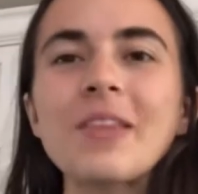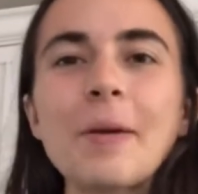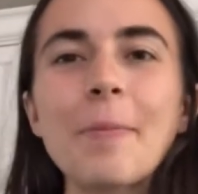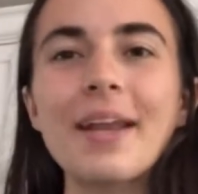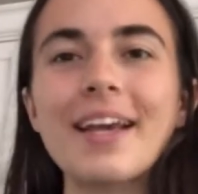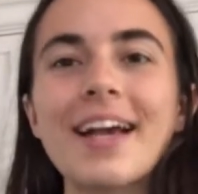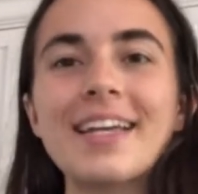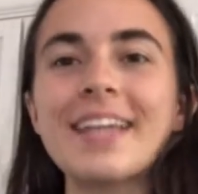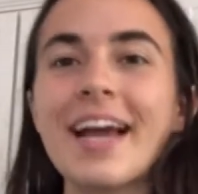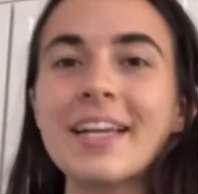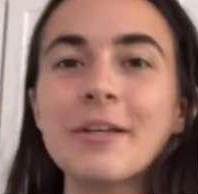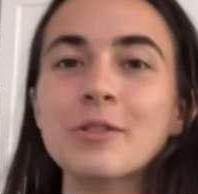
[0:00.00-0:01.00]
but I got
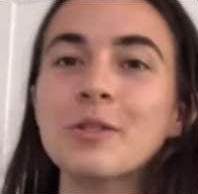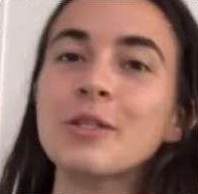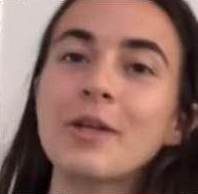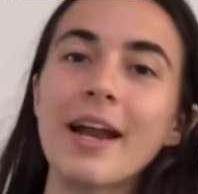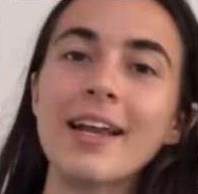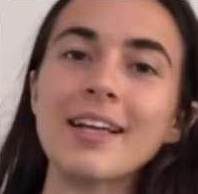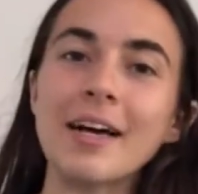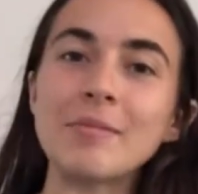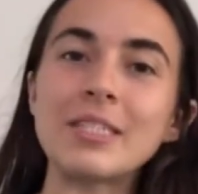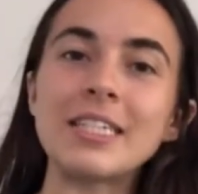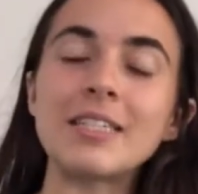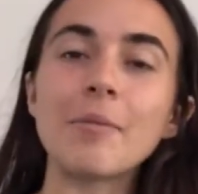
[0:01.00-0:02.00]
diagnosed with chronic Lyme
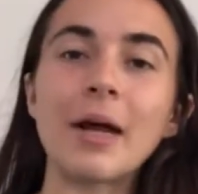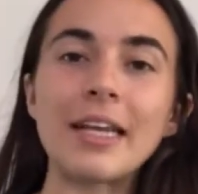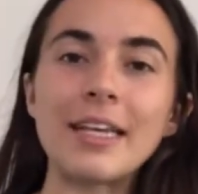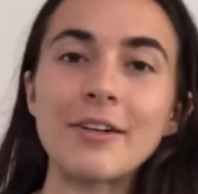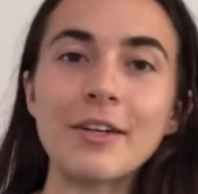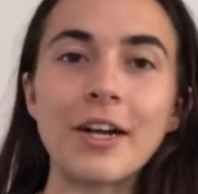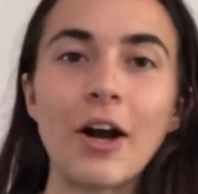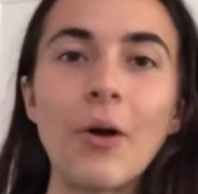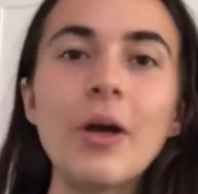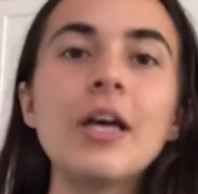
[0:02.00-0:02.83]
disease about a year ago.